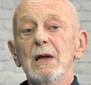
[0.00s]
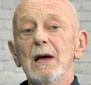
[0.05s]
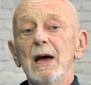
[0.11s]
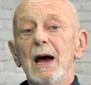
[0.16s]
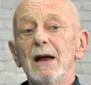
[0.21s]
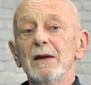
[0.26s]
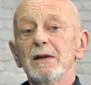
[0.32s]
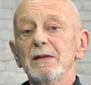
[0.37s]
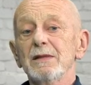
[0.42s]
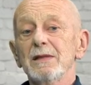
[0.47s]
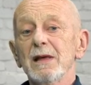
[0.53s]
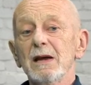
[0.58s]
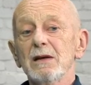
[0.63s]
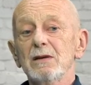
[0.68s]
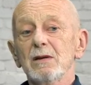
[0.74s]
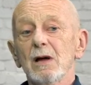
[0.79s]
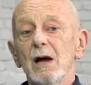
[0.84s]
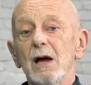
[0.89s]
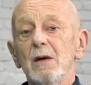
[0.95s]
And at
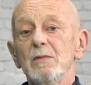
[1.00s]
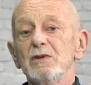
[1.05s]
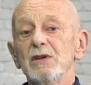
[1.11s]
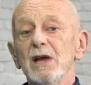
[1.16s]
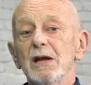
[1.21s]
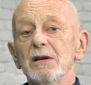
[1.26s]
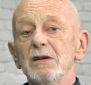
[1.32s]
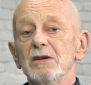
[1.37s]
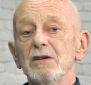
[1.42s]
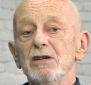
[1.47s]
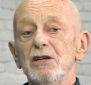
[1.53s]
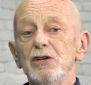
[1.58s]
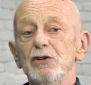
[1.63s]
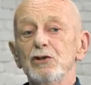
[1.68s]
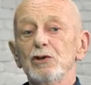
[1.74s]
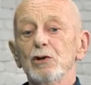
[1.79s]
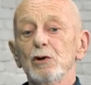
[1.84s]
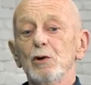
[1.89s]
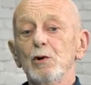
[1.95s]
that time, she had a
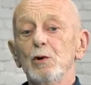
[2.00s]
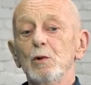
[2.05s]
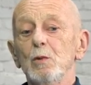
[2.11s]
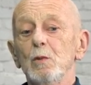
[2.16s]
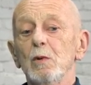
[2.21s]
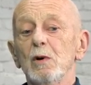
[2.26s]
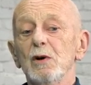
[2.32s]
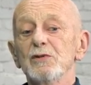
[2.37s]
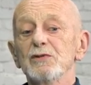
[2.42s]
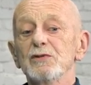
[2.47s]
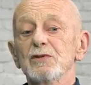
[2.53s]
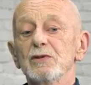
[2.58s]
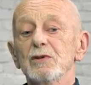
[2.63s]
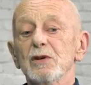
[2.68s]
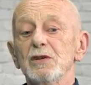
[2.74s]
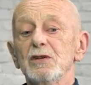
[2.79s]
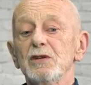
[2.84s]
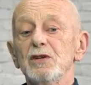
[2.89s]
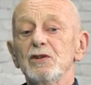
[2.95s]
teacher who was
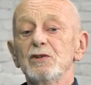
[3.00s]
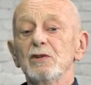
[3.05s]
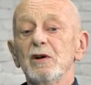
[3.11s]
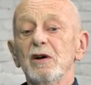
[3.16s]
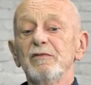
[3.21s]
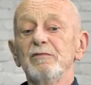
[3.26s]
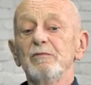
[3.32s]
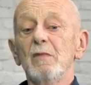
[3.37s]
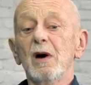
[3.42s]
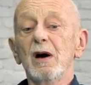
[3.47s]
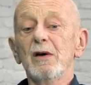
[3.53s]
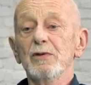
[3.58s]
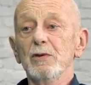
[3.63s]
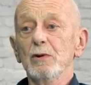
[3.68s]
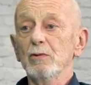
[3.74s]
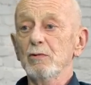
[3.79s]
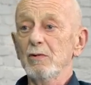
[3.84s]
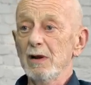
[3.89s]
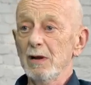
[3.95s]
a teacher of
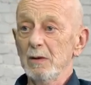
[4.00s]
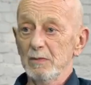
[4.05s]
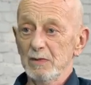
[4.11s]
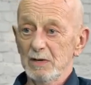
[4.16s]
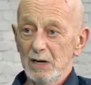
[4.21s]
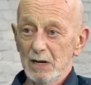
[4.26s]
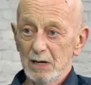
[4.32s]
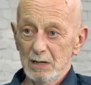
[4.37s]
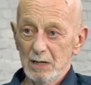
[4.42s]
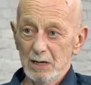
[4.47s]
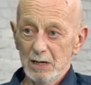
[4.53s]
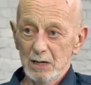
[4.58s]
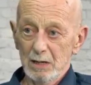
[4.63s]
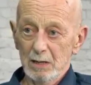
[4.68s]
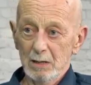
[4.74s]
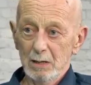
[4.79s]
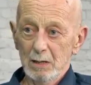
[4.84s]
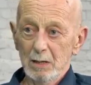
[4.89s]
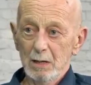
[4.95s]
Martha Graham
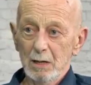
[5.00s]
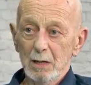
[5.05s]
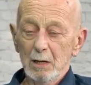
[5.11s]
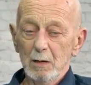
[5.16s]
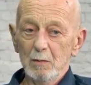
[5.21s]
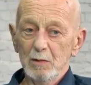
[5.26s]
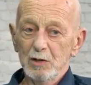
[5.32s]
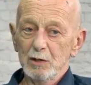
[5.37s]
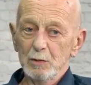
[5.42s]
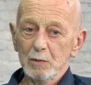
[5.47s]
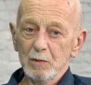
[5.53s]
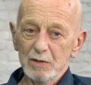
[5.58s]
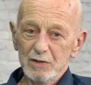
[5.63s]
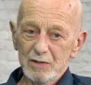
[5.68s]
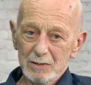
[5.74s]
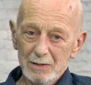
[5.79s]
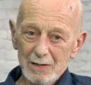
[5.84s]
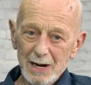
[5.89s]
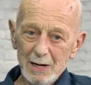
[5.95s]
technique, which
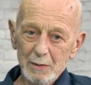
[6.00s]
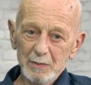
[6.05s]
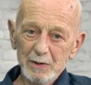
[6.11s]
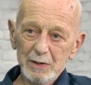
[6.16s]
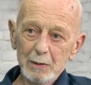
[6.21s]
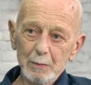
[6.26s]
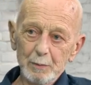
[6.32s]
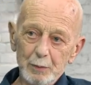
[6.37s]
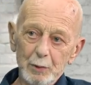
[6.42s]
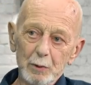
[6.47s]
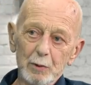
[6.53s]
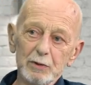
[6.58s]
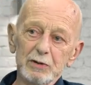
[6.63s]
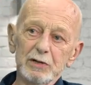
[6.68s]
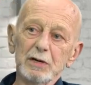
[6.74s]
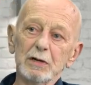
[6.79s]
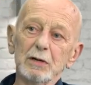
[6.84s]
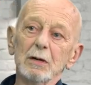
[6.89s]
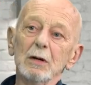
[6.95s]
had been
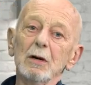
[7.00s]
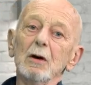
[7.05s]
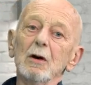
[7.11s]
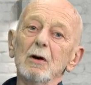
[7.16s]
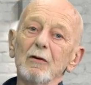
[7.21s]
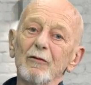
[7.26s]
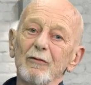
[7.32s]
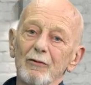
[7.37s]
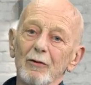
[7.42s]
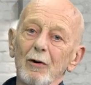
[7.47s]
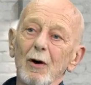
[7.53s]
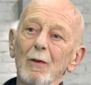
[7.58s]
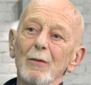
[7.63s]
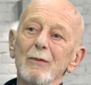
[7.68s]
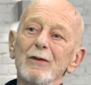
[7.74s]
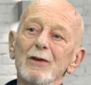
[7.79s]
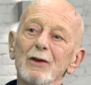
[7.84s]
imported from the